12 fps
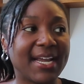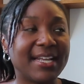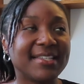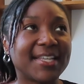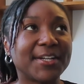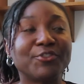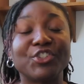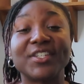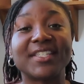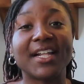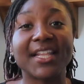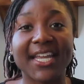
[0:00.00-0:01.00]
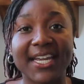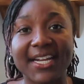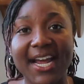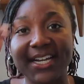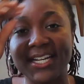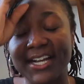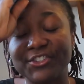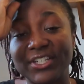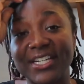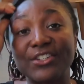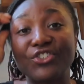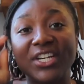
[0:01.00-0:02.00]
instead of just selling it, I could
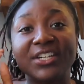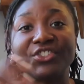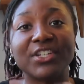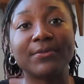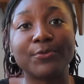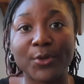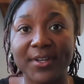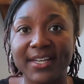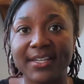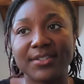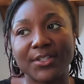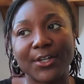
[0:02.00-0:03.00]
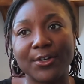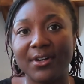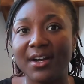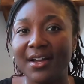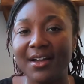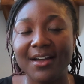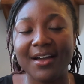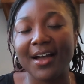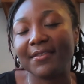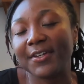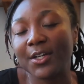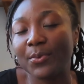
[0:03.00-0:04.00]
actually exchange it for this. So
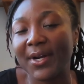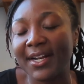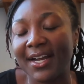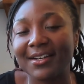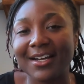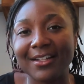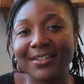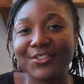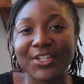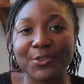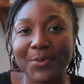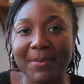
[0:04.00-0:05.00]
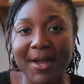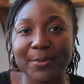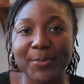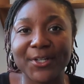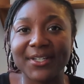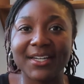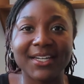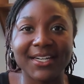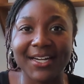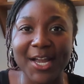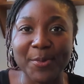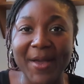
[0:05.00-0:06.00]
I figured, why not? I'll exchange my MacBook and
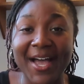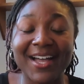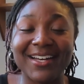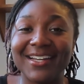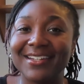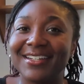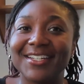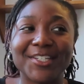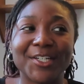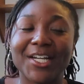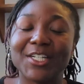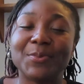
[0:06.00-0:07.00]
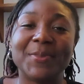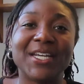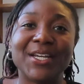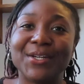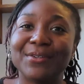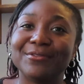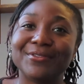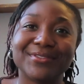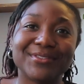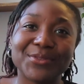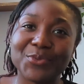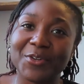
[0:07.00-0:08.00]
get an iPad, and it turned out to be
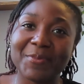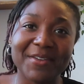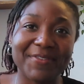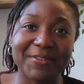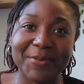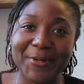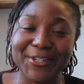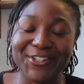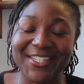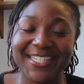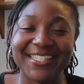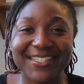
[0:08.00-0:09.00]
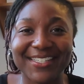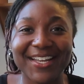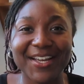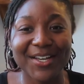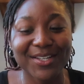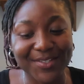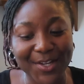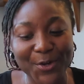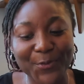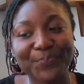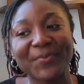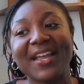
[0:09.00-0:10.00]
one of my favorite purchases.
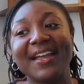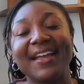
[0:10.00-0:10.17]
So